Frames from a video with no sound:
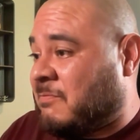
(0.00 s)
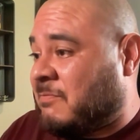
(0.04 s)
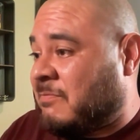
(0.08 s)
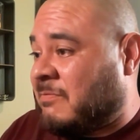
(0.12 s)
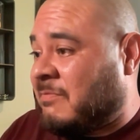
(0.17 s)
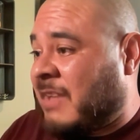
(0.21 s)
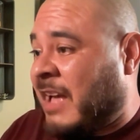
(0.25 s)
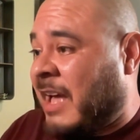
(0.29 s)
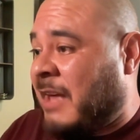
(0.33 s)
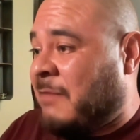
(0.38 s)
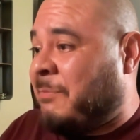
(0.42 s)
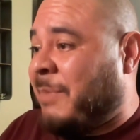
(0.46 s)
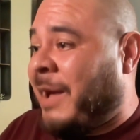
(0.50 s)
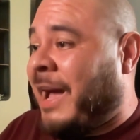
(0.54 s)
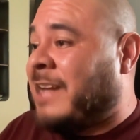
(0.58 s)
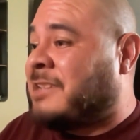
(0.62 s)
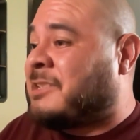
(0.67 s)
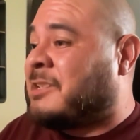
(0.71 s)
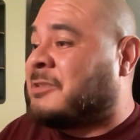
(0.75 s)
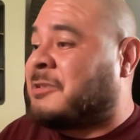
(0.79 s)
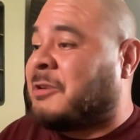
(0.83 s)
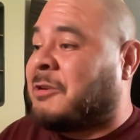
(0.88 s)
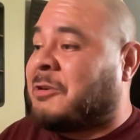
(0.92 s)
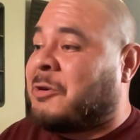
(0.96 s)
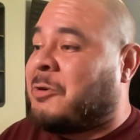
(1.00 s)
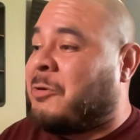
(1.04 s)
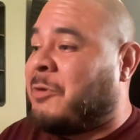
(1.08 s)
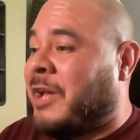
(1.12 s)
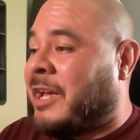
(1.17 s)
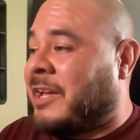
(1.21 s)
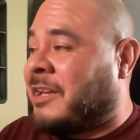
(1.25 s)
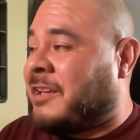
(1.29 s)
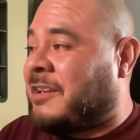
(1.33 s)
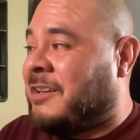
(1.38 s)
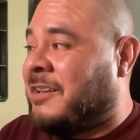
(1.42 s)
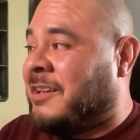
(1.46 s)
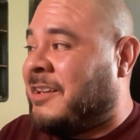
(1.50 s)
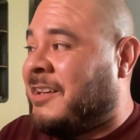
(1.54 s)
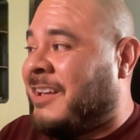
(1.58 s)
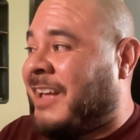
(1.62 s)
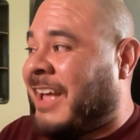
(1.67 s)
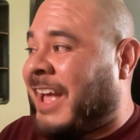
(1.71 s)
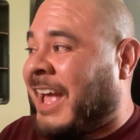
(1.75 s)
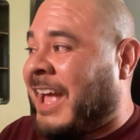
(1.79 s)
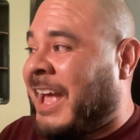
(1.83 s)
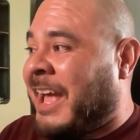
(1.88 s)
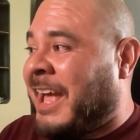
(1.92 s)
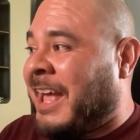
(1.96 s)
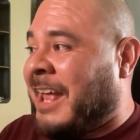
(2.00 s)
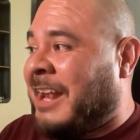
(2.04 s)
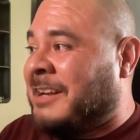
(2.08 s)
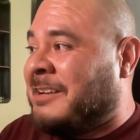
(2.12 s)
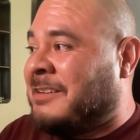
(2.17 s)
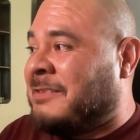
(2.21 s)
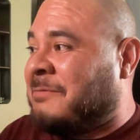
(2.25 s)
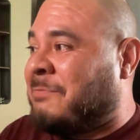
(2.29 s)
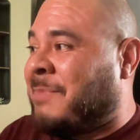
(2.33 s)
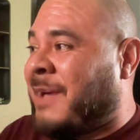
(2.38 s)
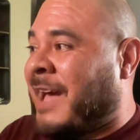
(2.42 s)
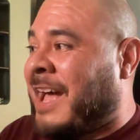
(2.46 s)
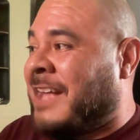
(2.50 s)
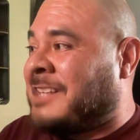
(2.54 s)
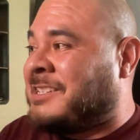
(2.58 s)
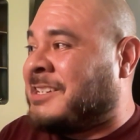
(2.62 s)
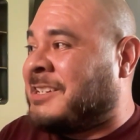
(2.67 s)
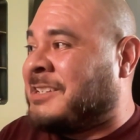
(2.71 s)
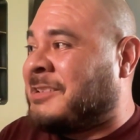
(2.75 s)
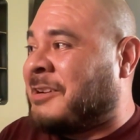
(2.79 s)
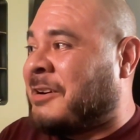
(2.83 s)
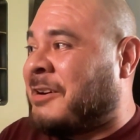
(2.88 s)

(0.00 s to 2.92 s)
And batches are quick. And batches are